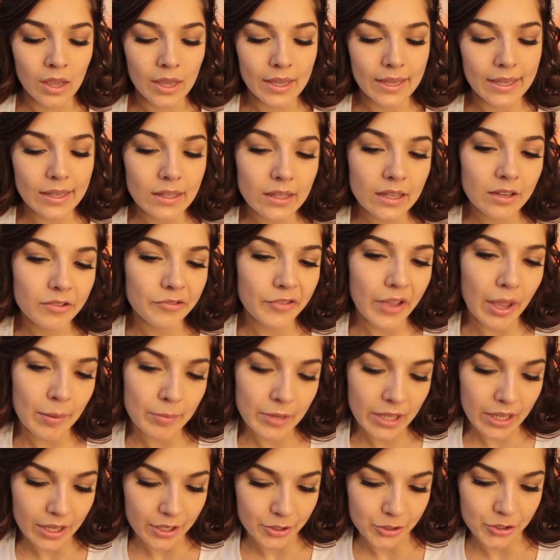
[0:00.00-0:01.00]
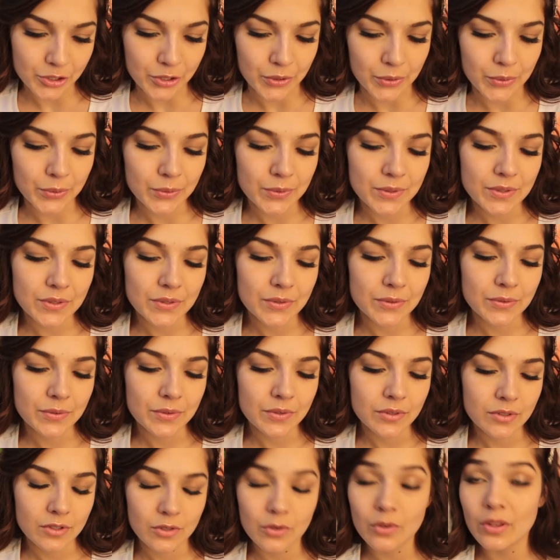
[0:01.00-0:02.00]
Healing family issues.
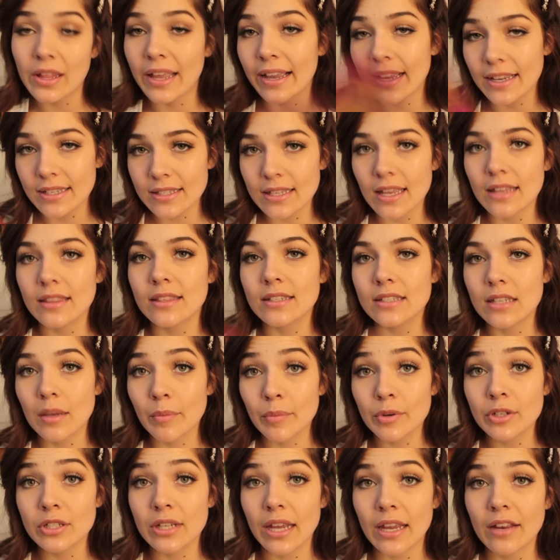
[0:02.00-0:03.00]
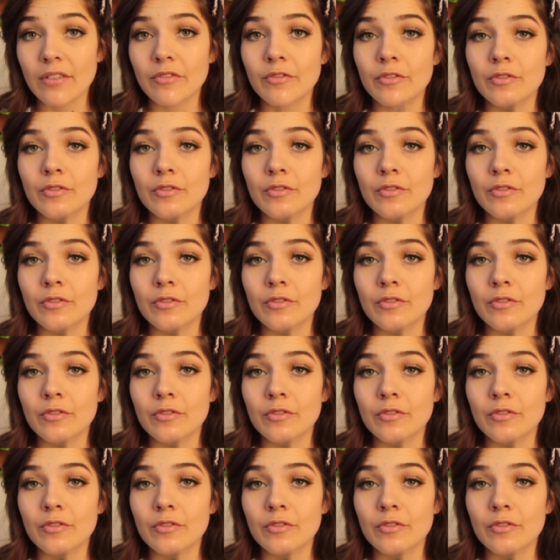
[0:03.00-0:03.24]
So like I said, this can pertain